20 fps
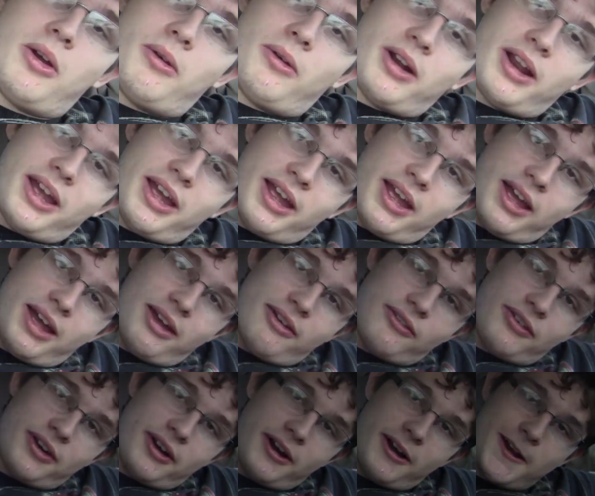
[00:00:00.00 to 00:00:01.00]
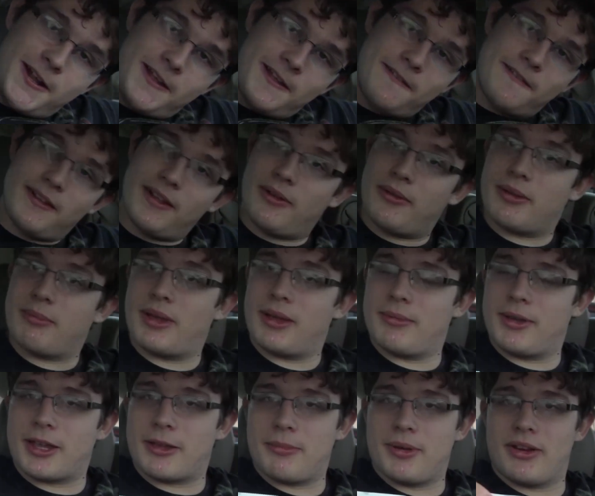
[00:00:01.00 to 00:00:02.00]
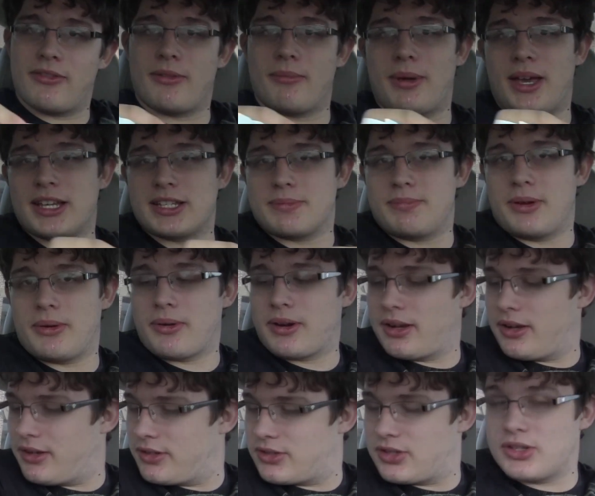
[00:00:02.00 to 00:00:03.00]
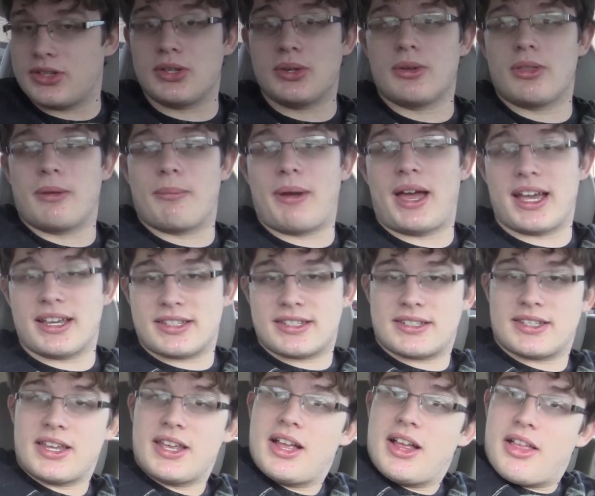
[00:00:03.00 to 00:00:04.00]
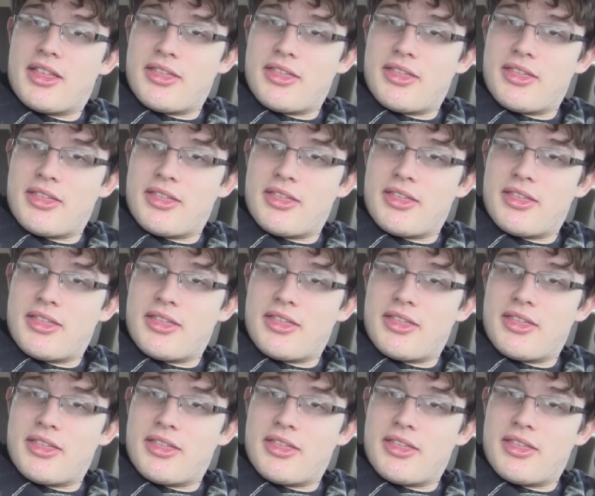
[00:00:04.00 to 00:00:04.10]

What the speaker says: What I have here, well, we may make a bit of a mess, but we're going to do the best